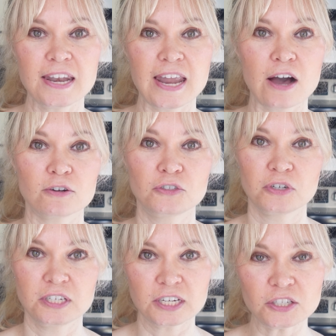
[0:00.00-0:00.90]
Now,
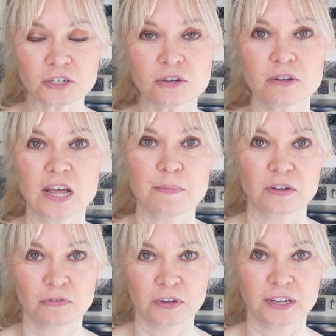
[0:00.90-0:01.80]
traditional
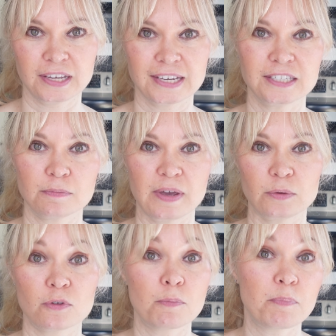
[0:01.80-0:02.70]
lemon filling is
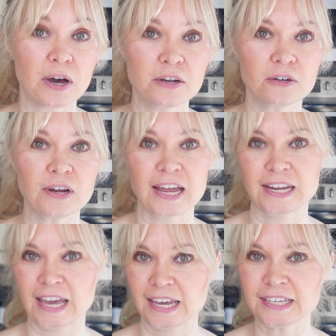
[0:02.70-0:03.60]
made with butter
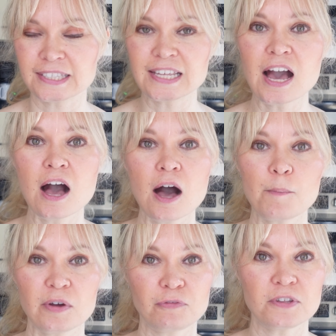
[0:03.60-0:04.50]
and eggs,
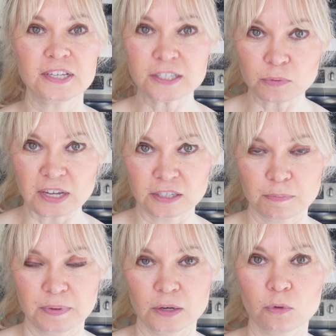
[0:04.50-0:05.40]
but for this
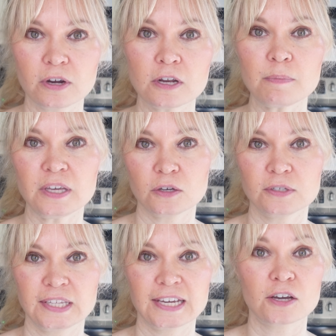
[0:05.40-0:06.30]
recipe, we're going to be
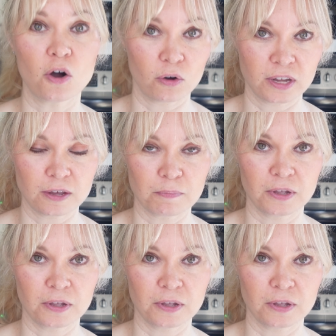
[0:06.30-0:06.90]
using coconut